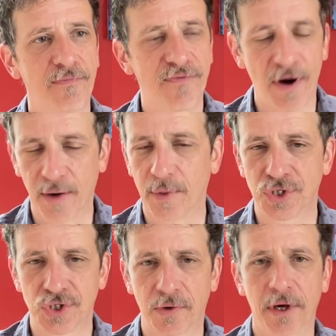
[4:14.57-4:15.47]
very
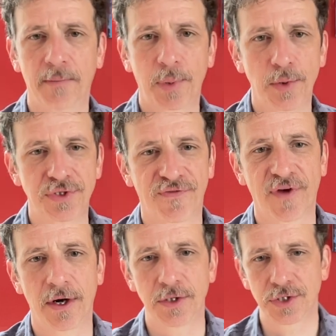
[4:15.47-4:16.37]
much straight-up blues
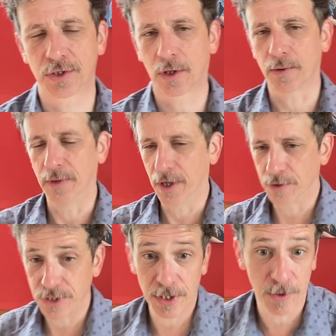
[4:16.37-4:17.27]
affairs, near
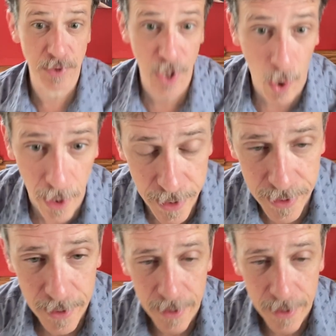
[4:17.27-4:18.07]
and dear to his heart.